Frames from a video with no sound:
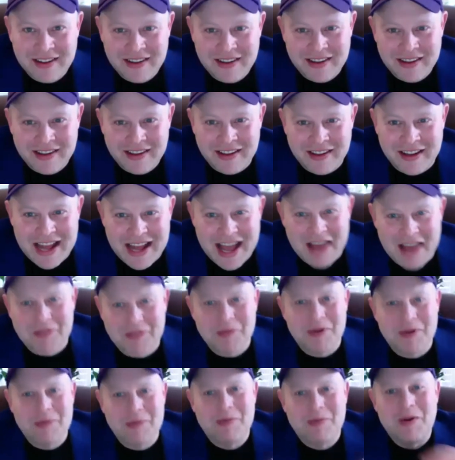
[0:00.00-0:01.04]
going to have
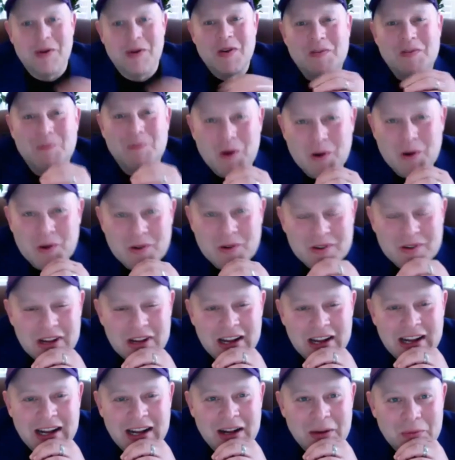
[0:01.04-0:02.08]
to be postponed
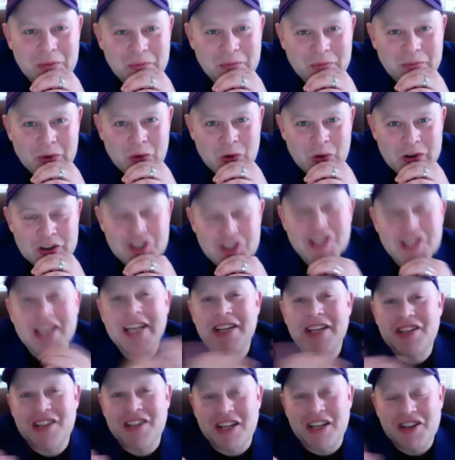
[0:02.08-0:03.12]
or
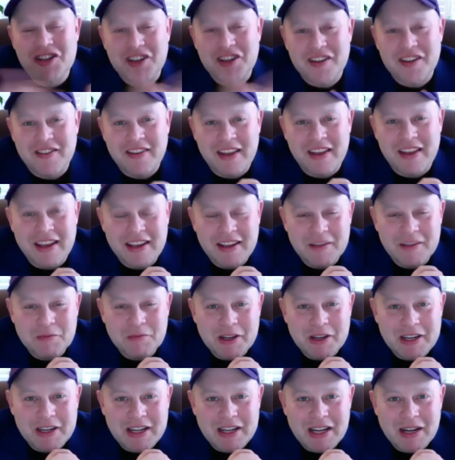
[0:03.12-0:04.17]
changed, I should say.
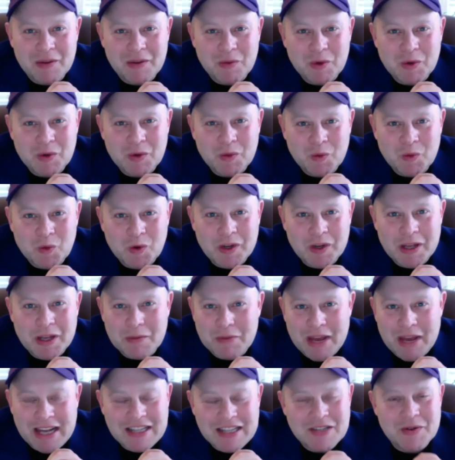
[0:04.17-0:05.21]
But we'll get
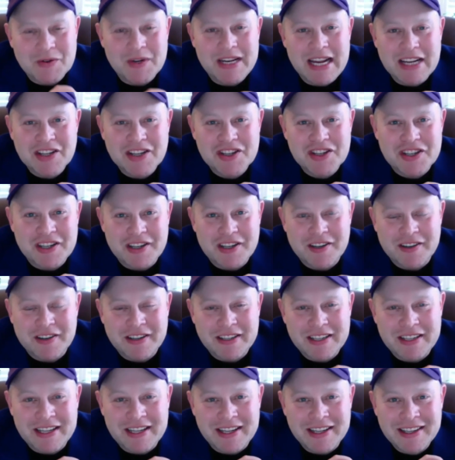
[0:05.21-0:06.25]
back to it next year.
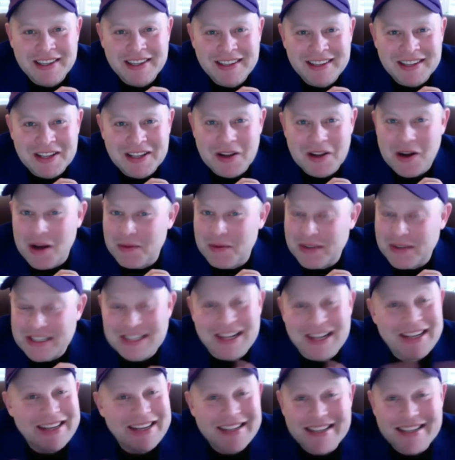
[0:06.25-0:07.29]
And you know, I'm
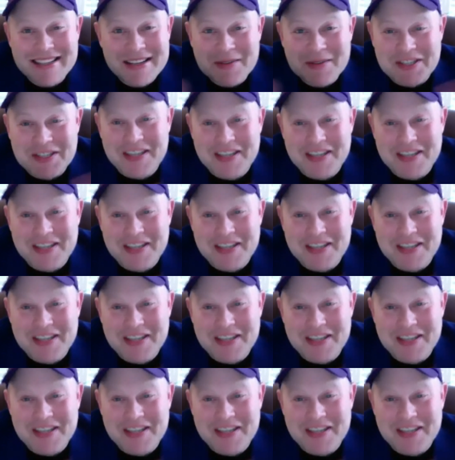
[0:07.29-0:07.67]
excited to see what you